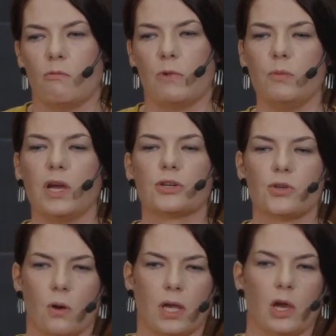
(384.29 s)
when we are
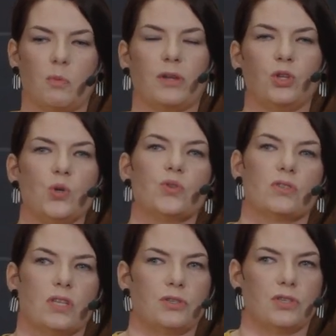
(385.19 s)
talking about
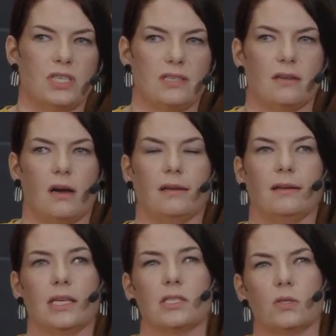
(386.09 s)
user-centered design,
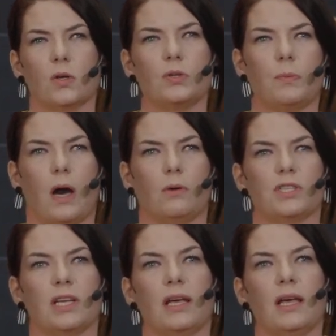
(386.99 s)
it's not
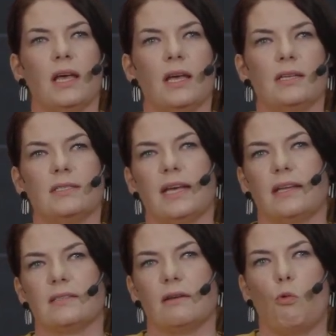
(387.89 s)
about
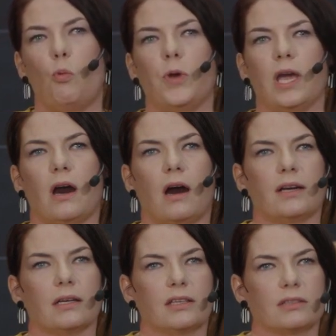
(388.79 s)
that we are